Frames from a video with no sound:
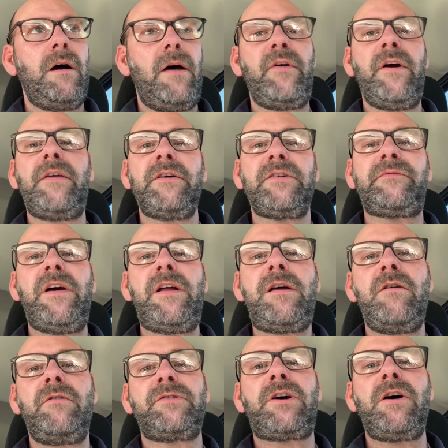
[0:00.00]
think this
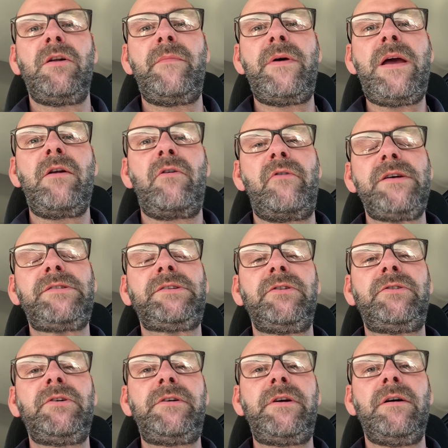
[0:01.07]
video is going to be interesting
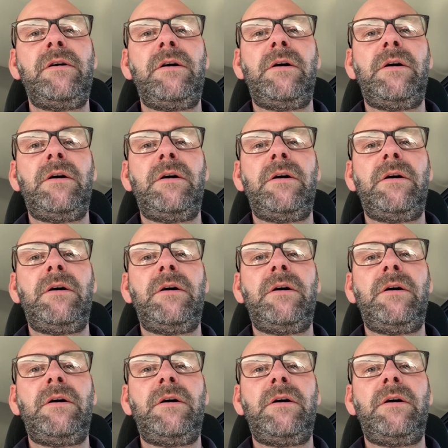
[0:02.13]
to you.